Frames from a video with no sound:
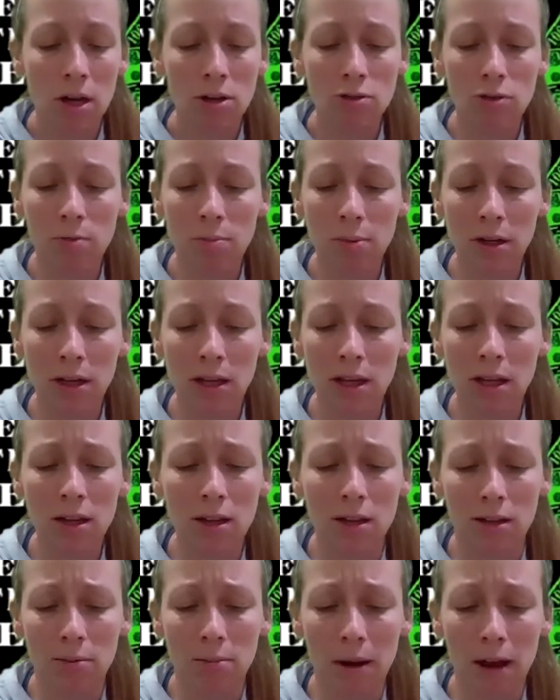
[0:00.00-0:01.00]
to have been
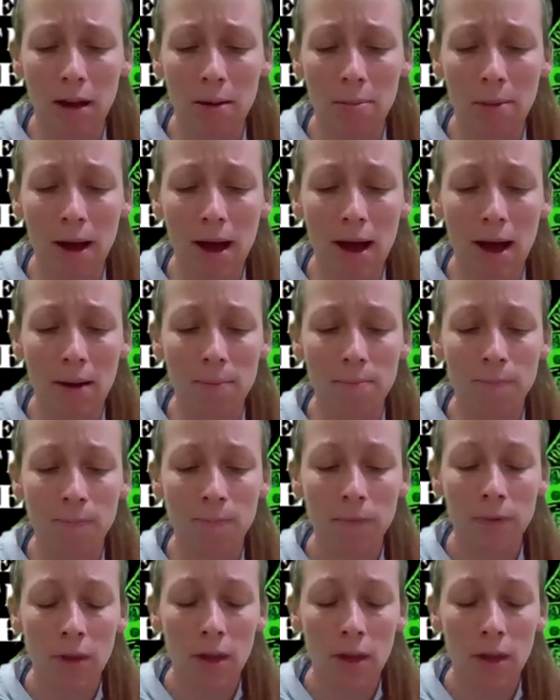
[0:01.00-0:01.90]
killed by a bomb.